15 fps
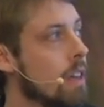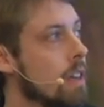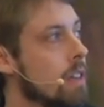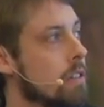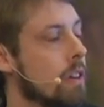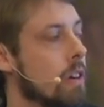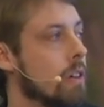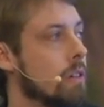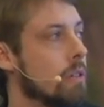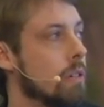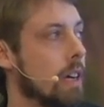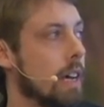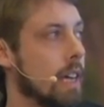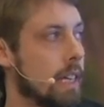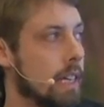So
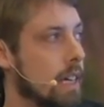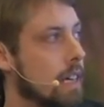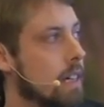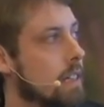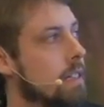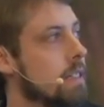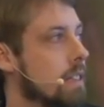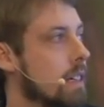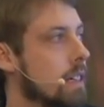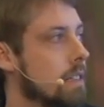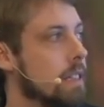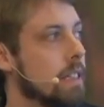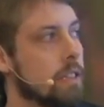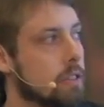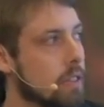here,
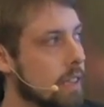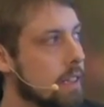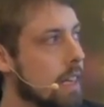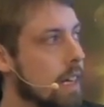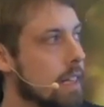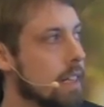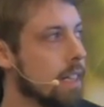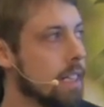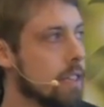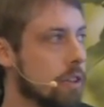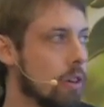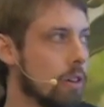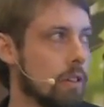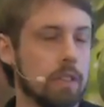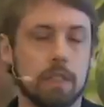to illustrate that, each
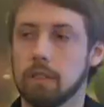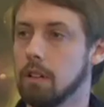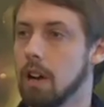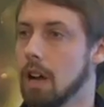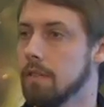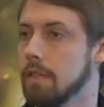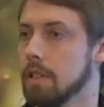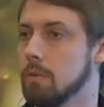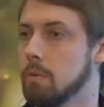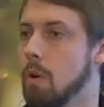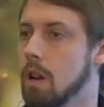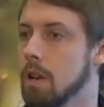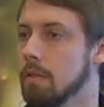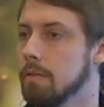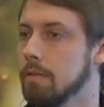dot on this graph is
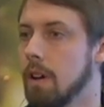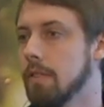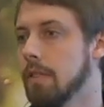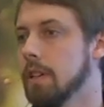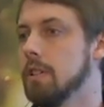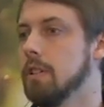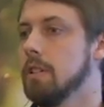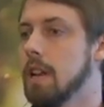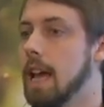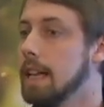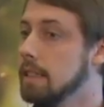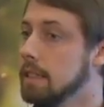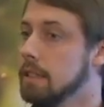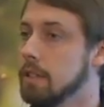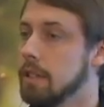one of
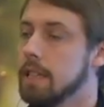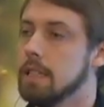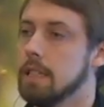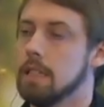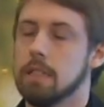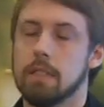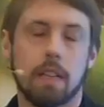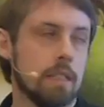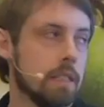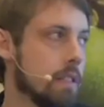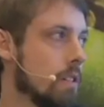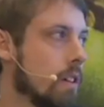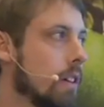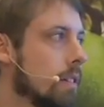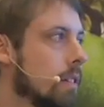580 trees in a test
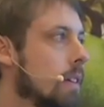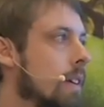site.